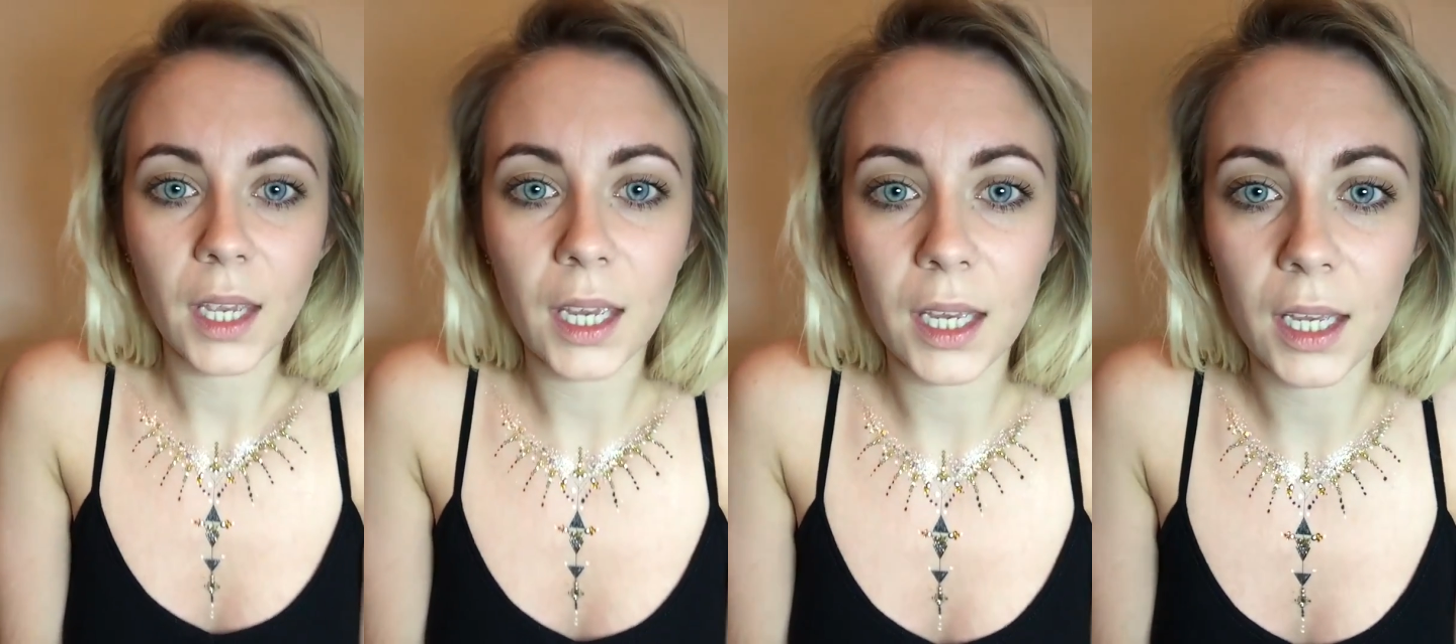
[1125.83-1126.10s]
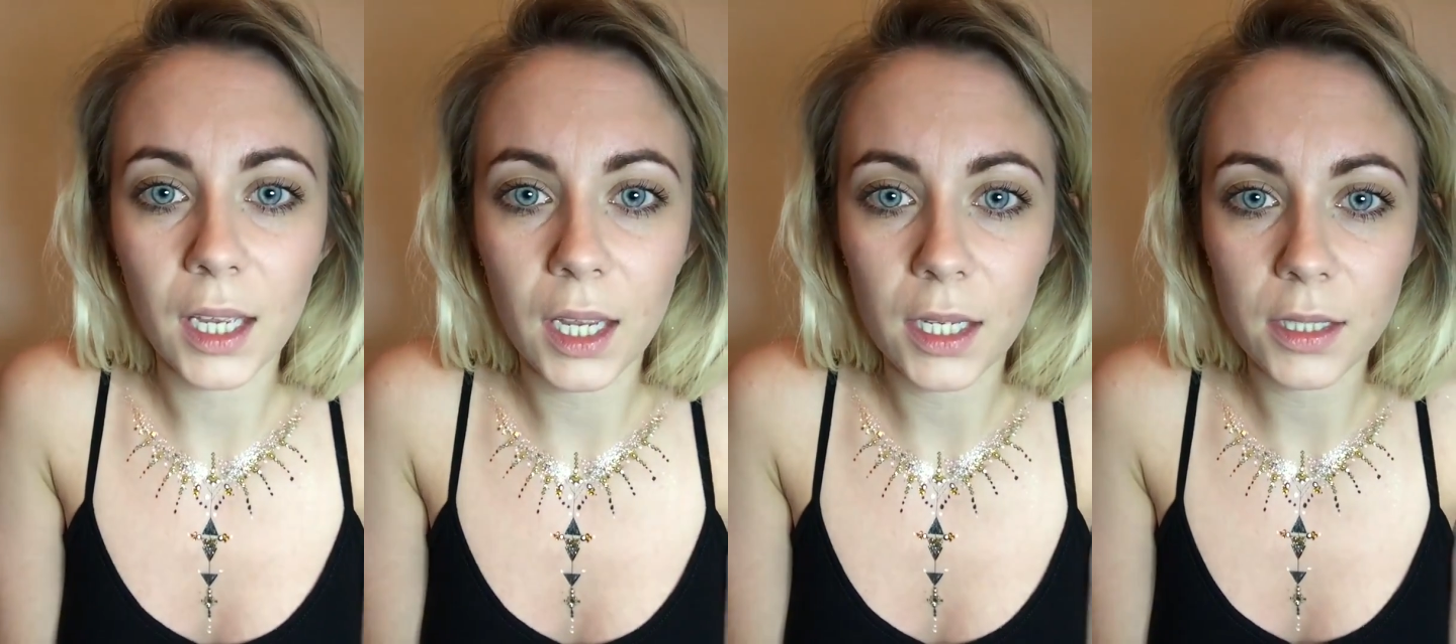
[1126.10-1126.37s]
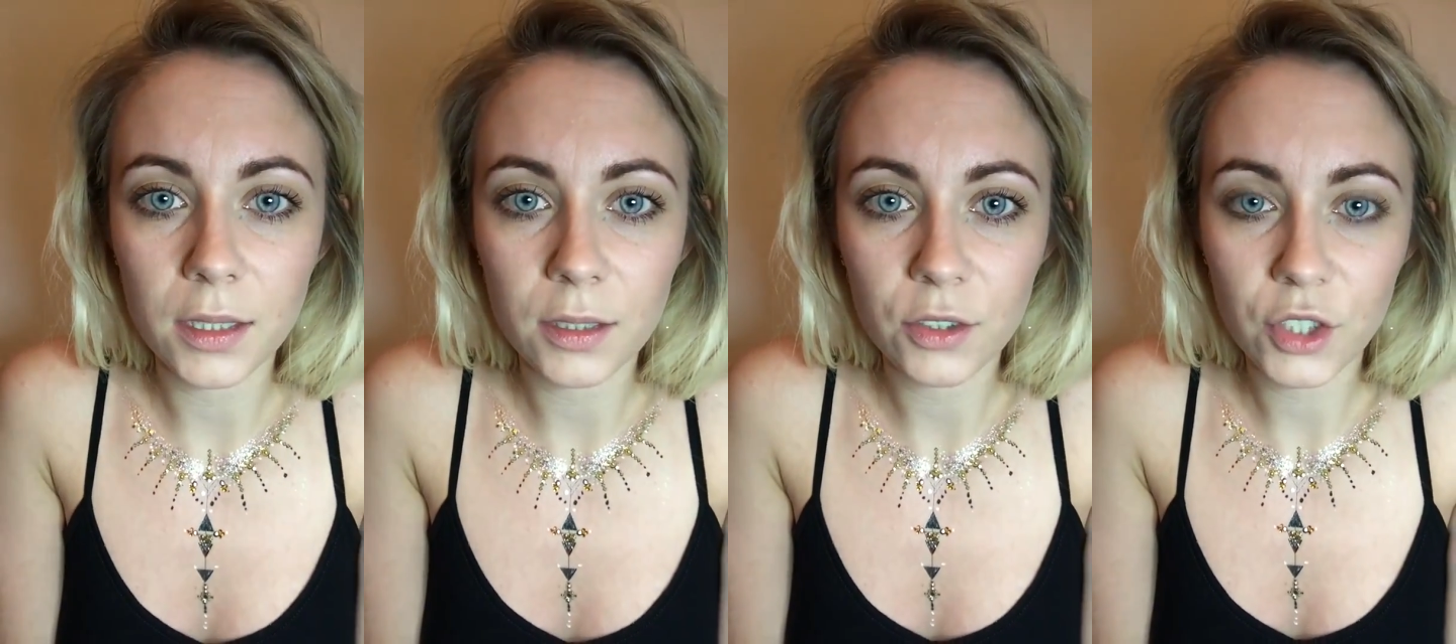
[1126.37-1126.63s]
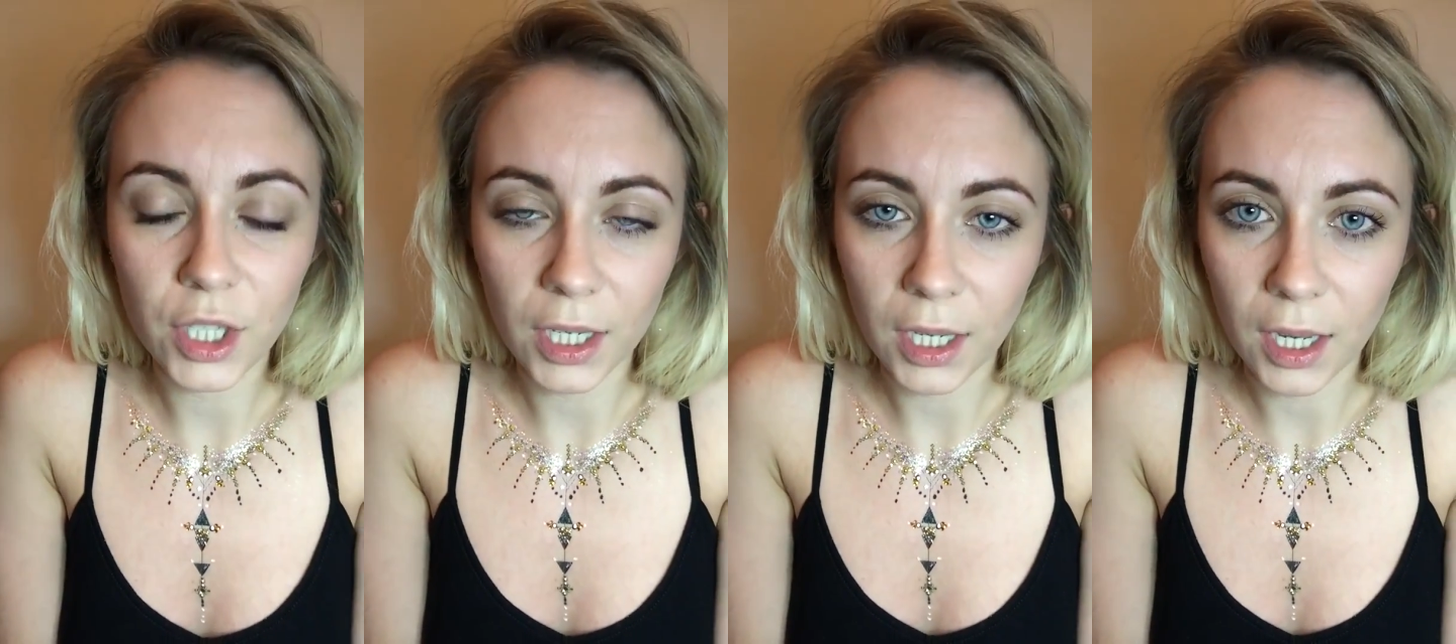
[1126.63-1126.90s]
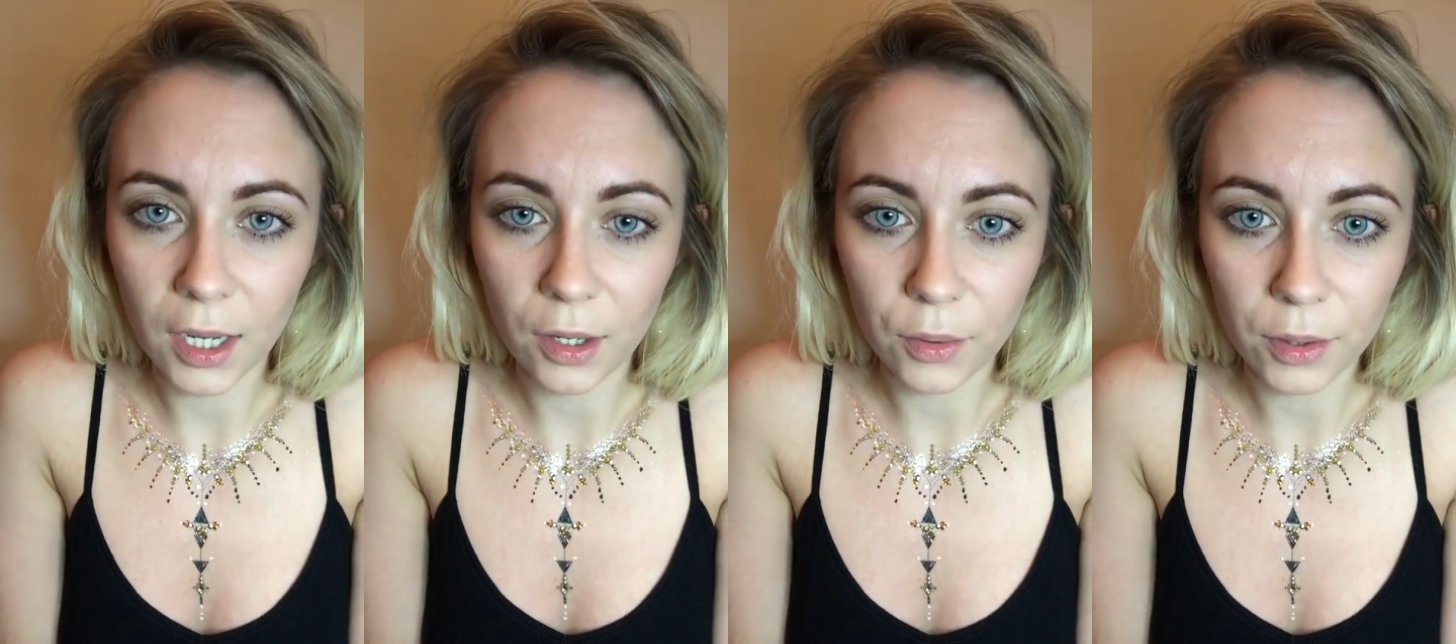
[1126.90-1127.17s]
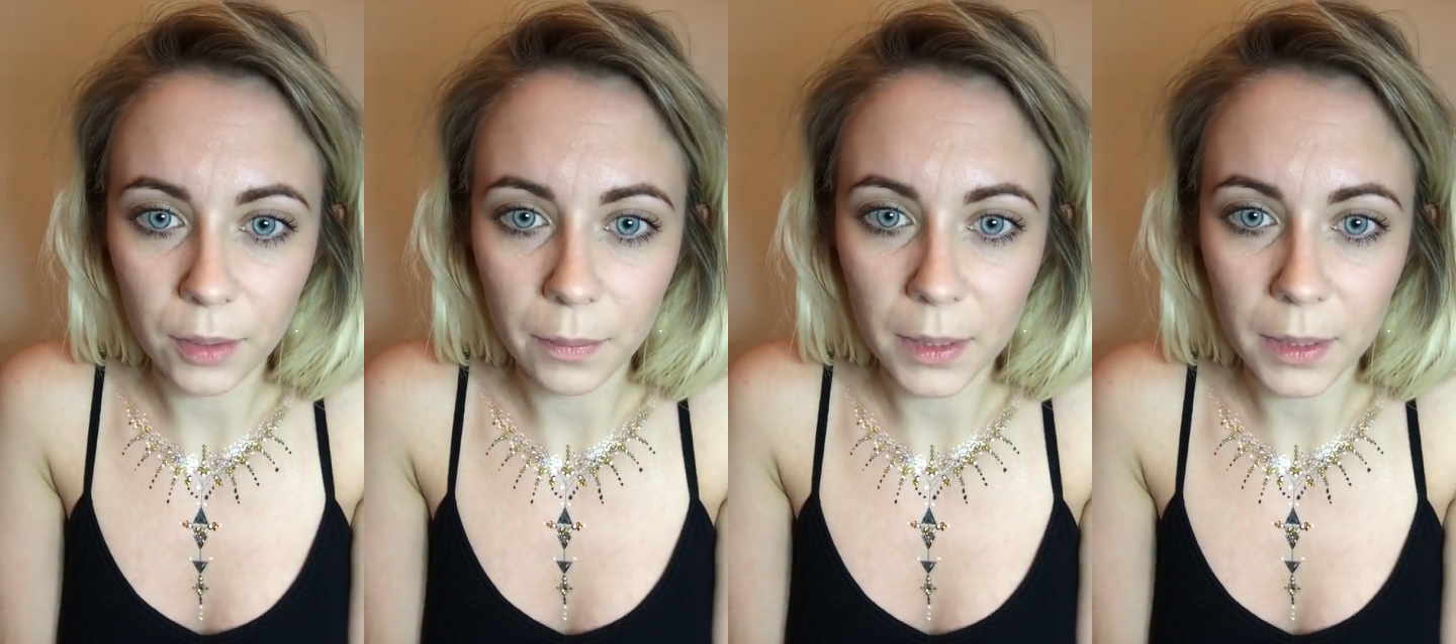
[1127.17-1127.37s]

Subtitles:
And check out the